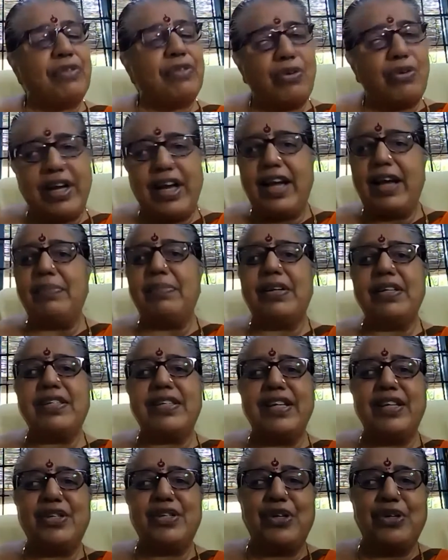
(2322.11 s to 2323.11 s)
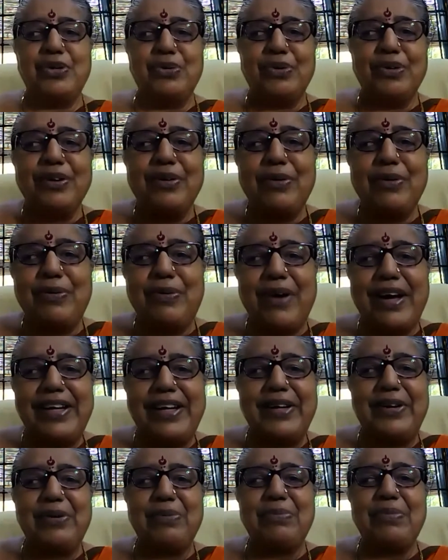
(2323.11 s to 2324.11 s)
Okay, I'm listening to you. Why
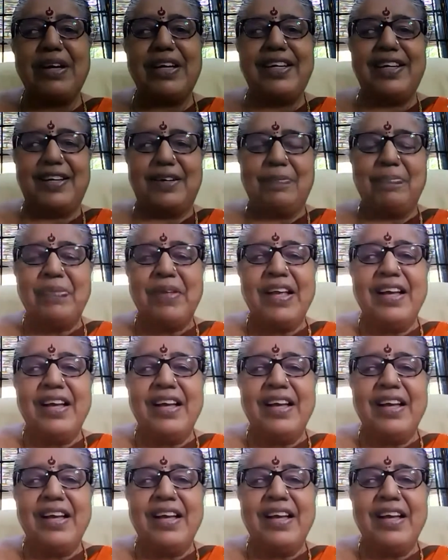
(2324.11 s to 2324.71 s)
did you murder?